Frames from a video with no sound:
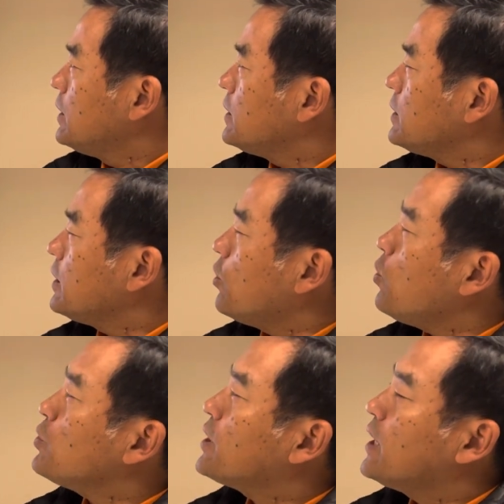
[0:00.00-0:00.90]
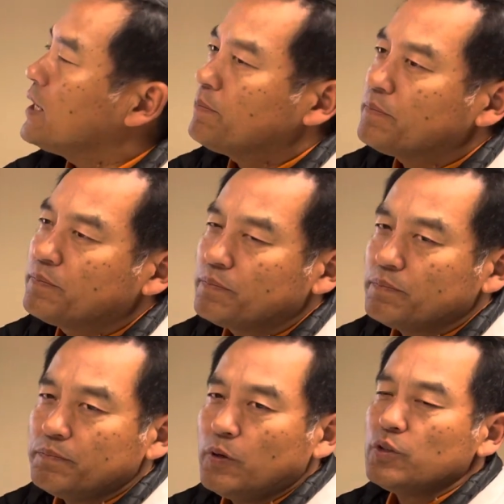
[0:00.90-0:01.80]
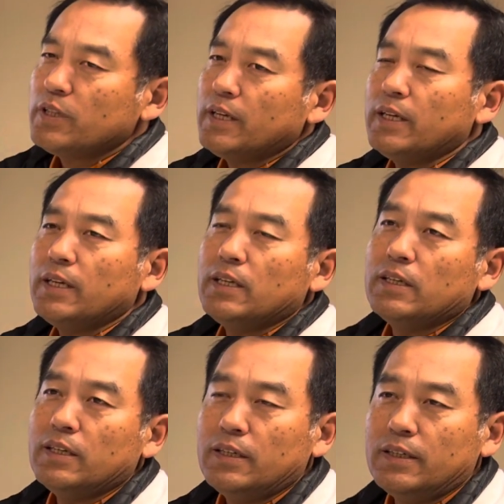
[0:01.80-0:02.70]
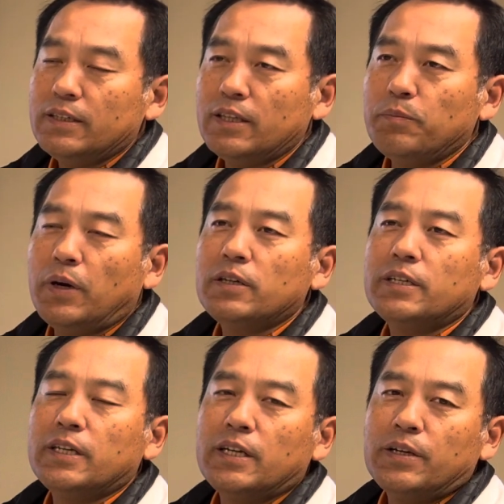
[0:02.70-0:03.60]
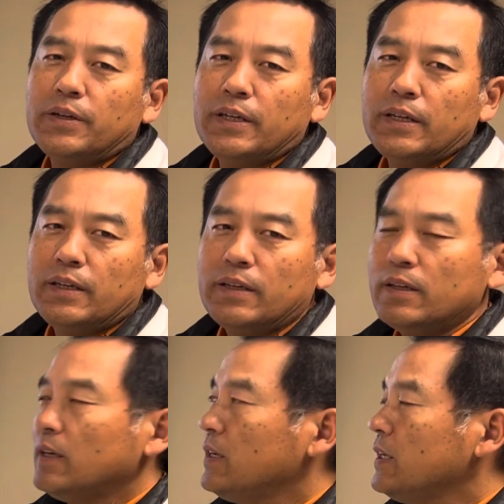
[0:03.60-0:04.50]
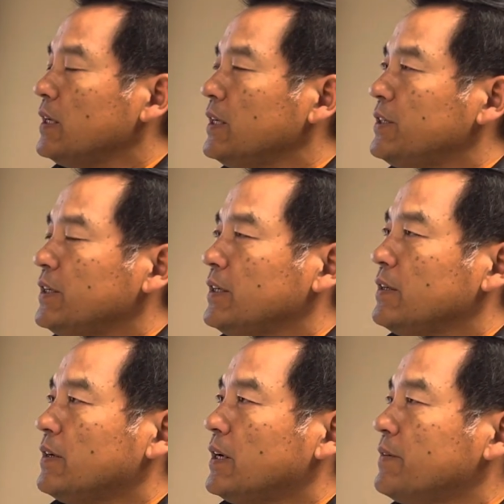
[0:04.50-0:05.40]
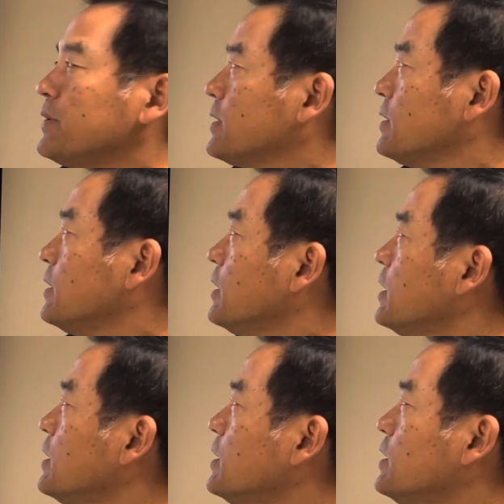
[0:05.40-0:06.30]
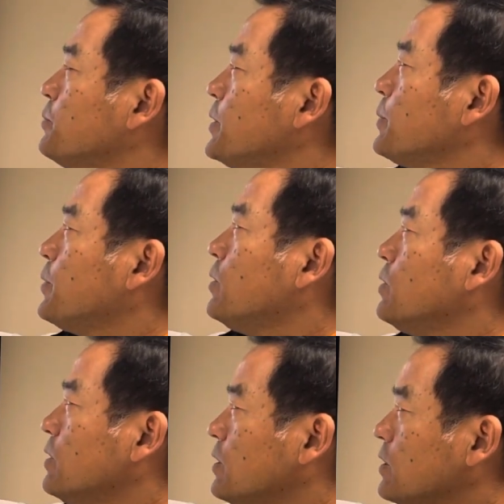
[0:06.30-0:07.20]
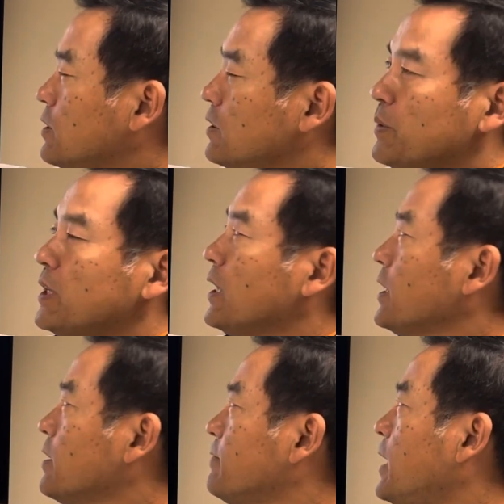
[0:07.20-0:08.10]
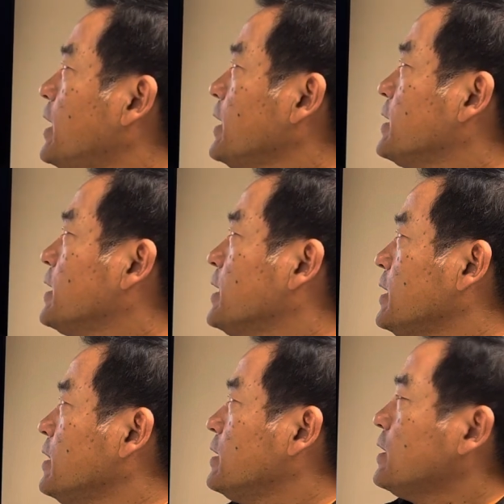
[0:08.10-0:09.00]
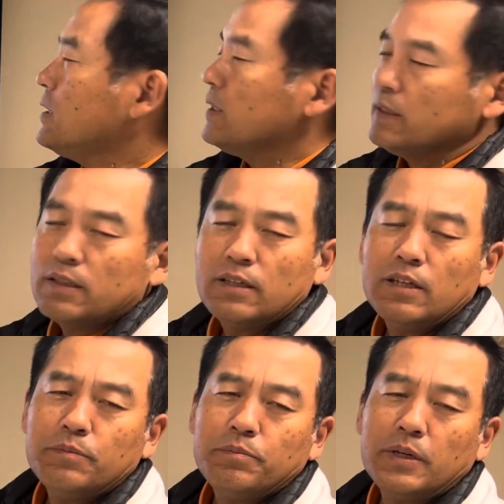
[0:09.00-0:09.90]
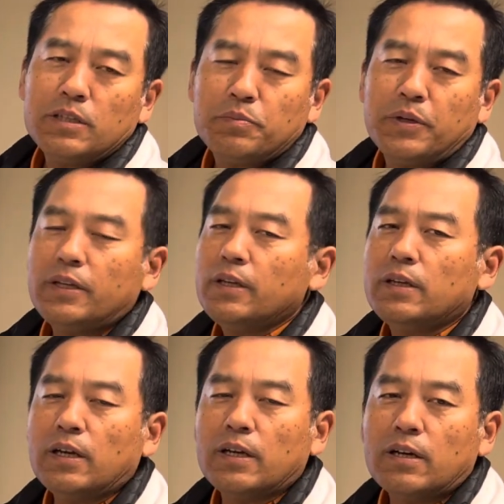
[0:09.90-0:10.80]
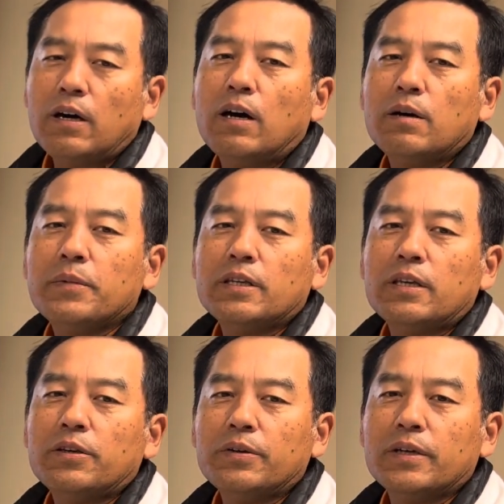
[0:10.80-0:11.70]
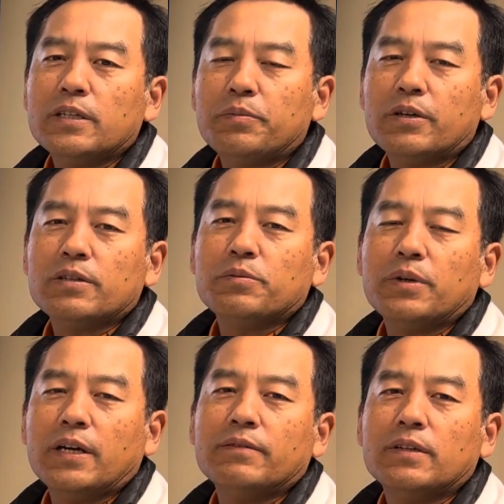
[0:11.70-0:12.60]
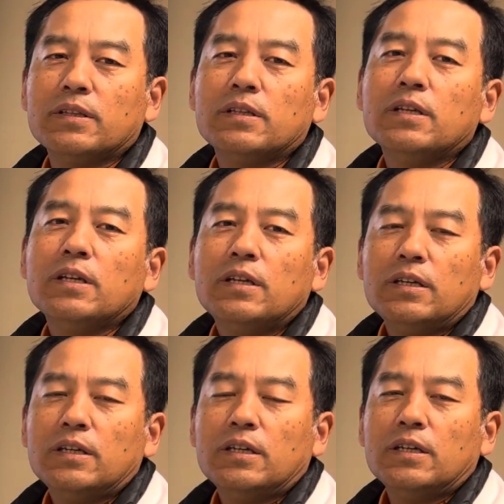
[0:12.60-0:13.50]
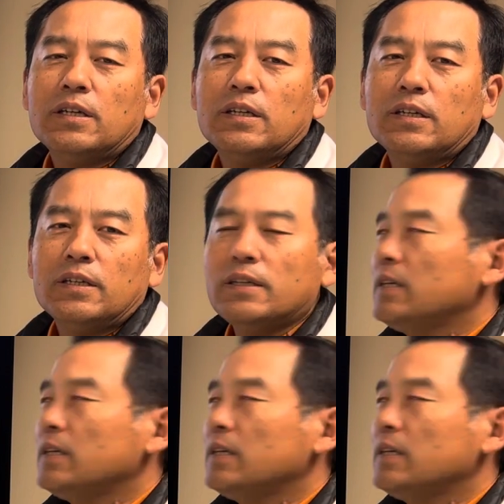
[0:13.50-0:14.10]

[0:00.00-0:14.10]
In the old time, mostly in the mountain area, Asian or Africa, people could be lack of iodine in the diet, but it's pretty uncommon in U.S. because we have a